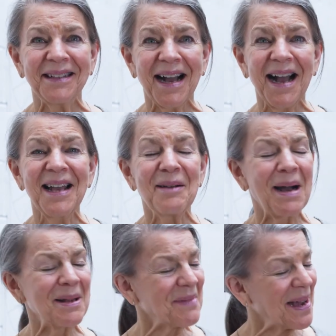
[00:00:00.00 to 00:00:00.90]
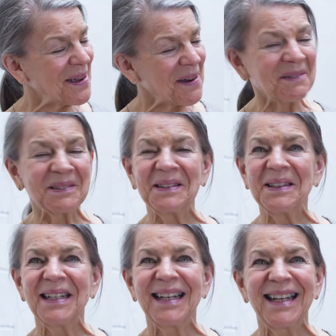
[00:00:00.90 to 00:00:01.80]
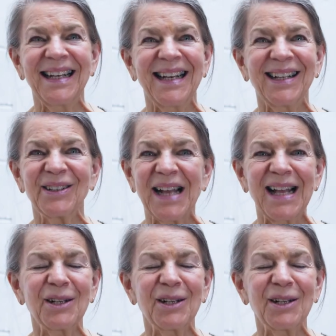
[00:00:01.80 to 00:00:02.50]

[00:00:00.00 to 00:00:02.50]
I am on my own, kind